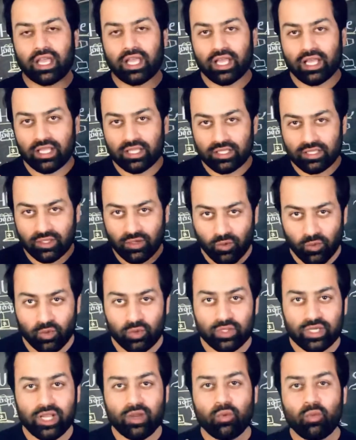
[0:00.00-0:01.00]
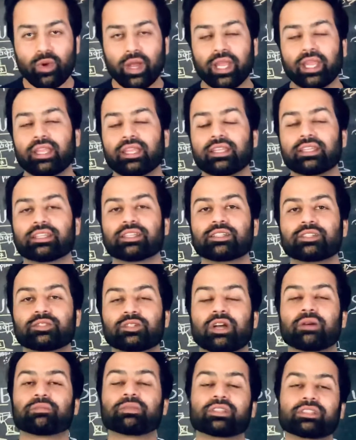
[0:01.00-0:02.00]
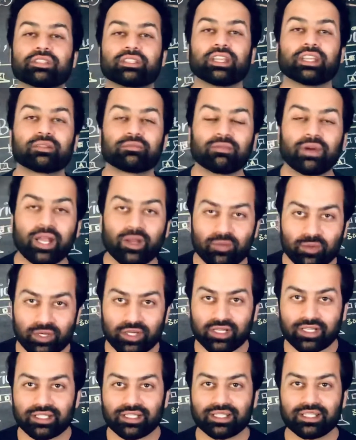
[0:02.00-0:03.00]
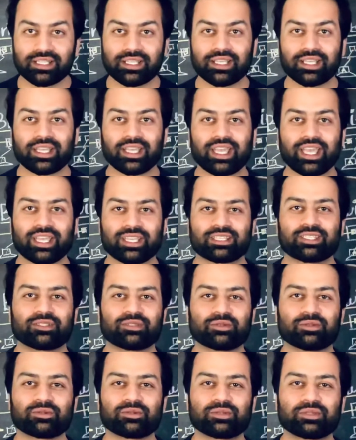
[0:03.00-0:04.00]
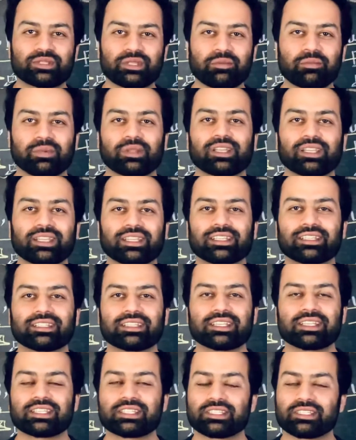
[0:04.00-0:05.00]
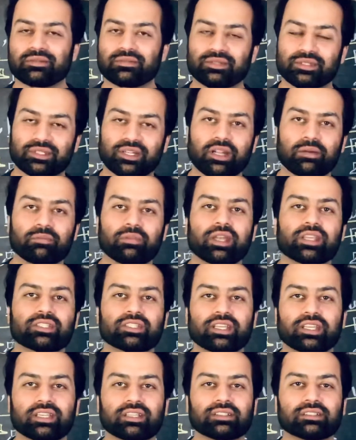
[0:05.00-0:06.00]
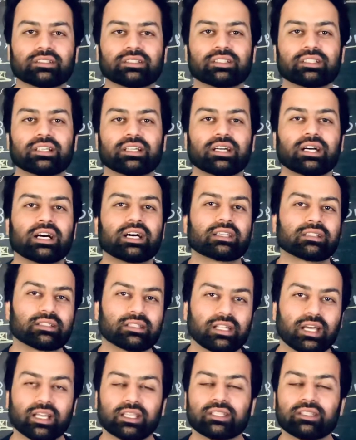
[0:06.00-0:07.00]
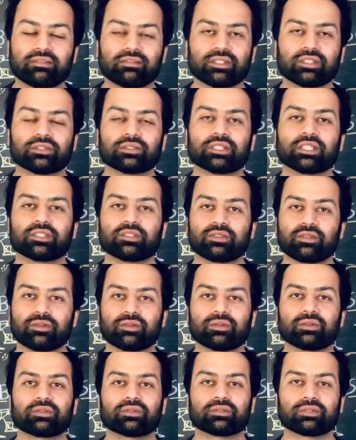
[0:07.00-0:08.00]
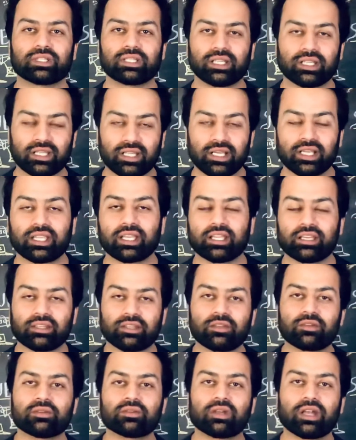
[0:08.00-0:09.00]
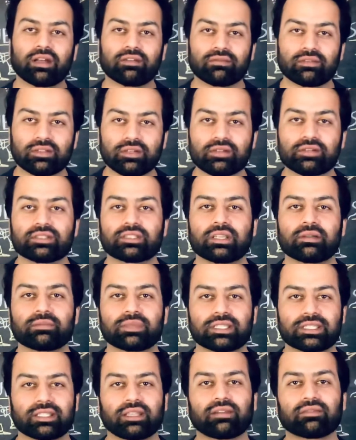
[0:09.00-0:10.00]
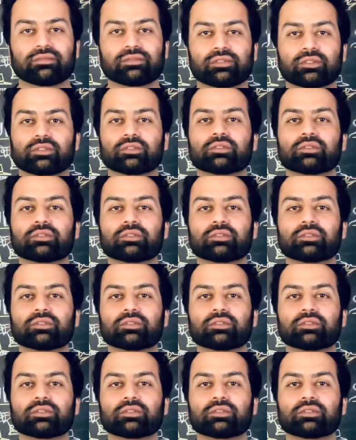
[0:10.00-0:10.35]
The only way to appreciate my work is to simply subscribe my channel and like the video that you really like and you have learned some stuff through